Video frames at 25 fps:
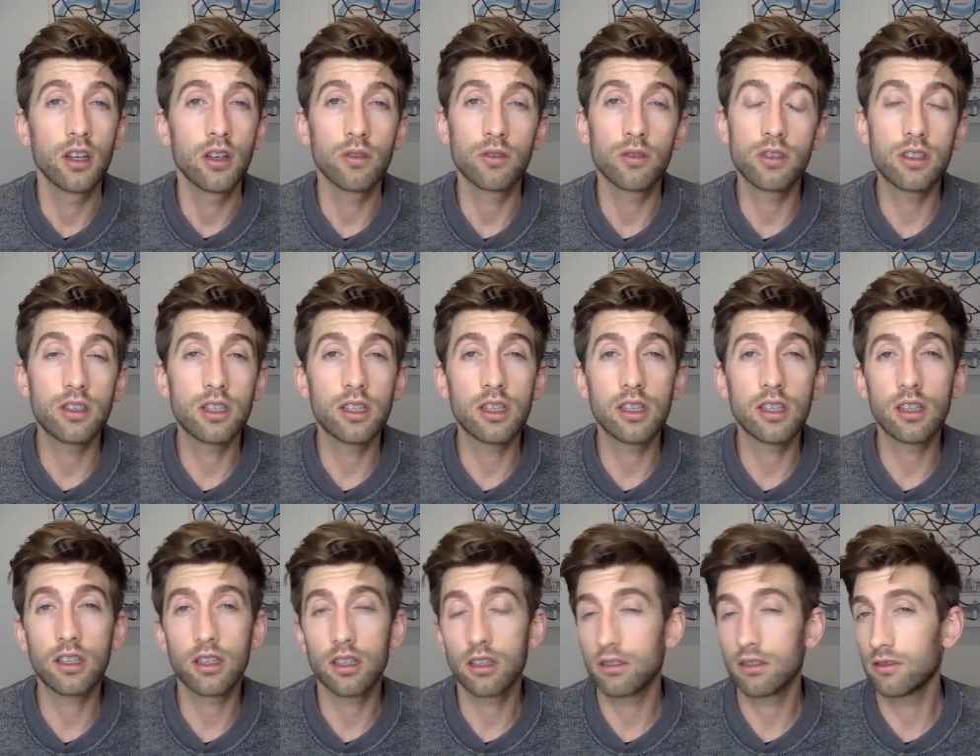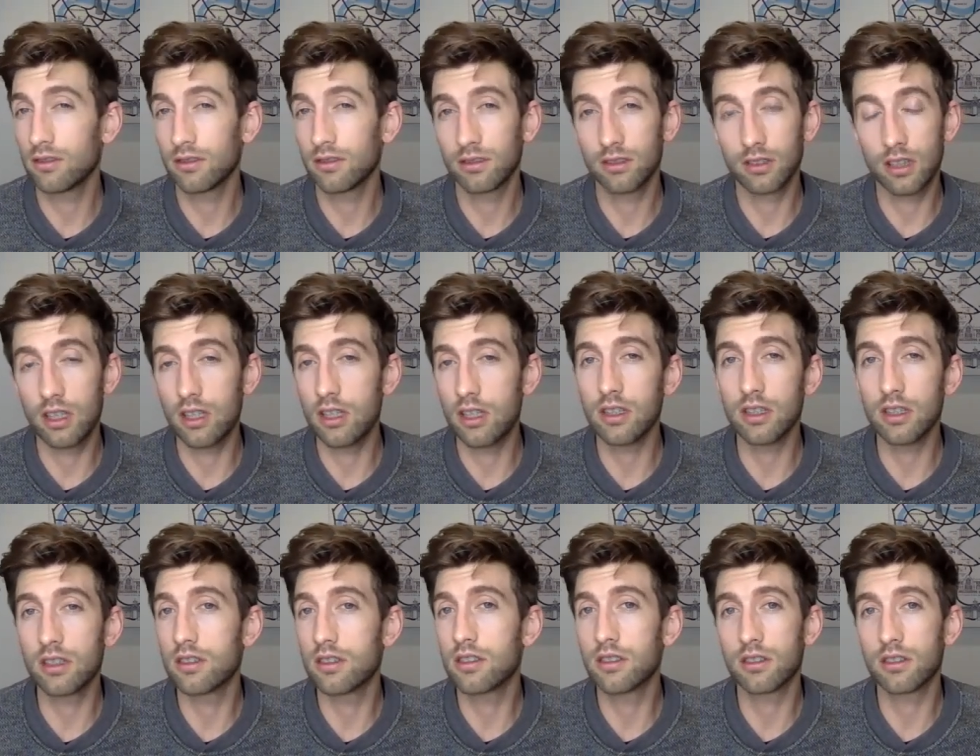do you think
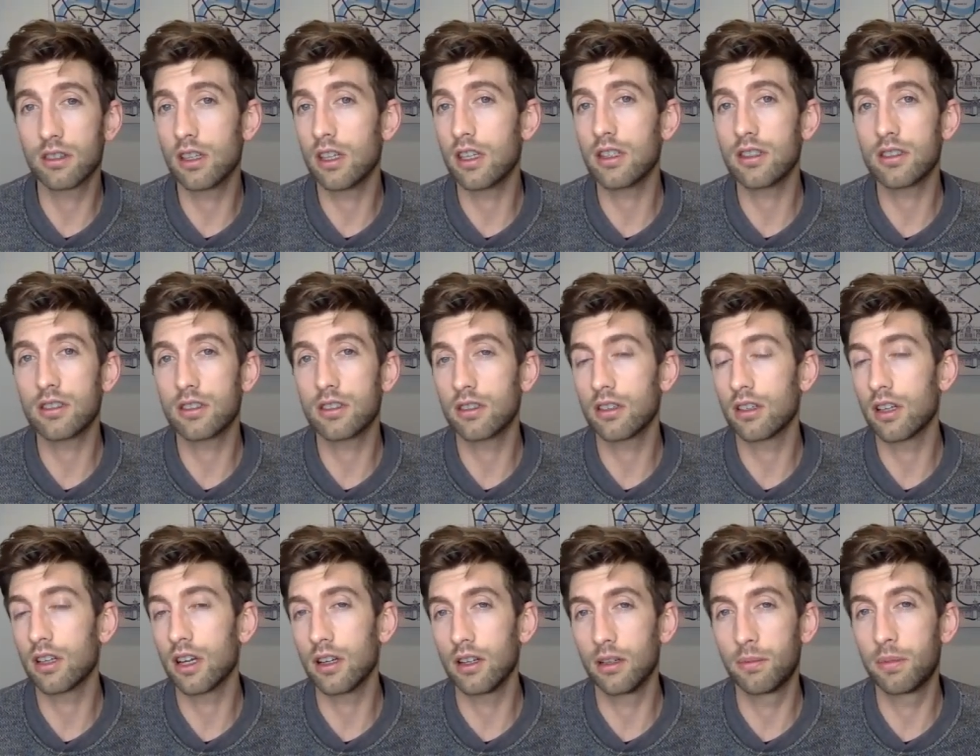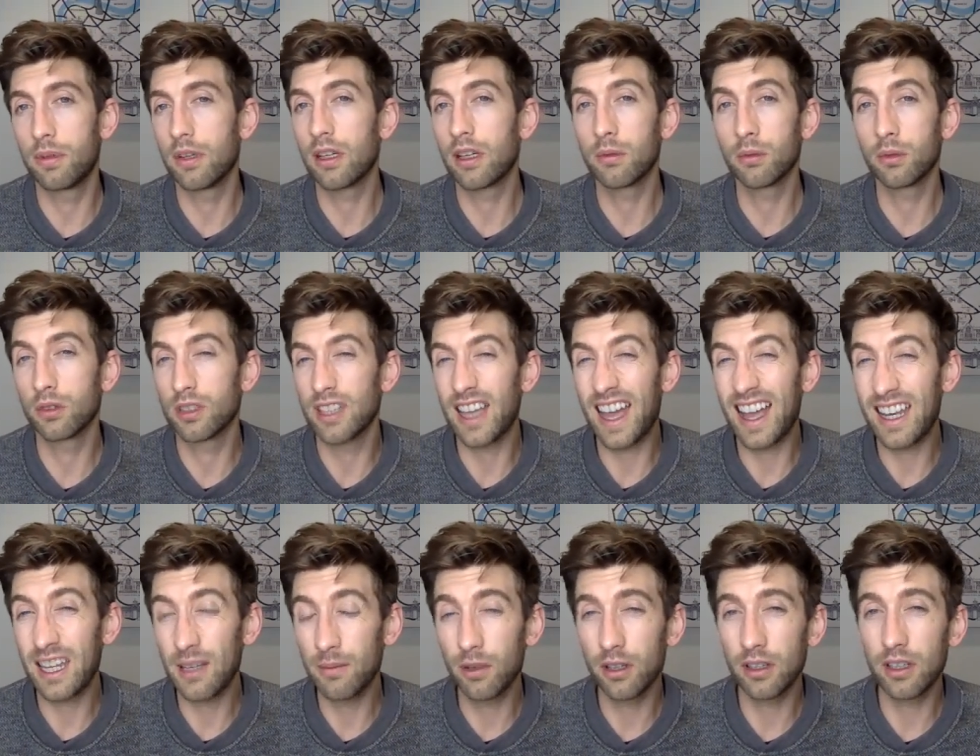this it's applicable to
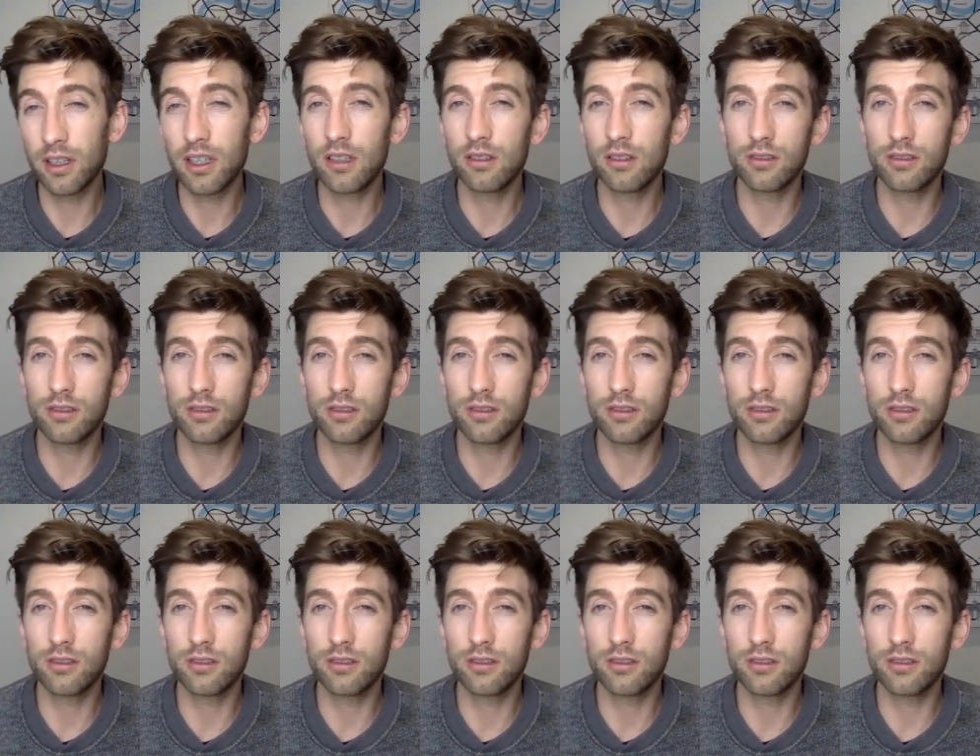anybody,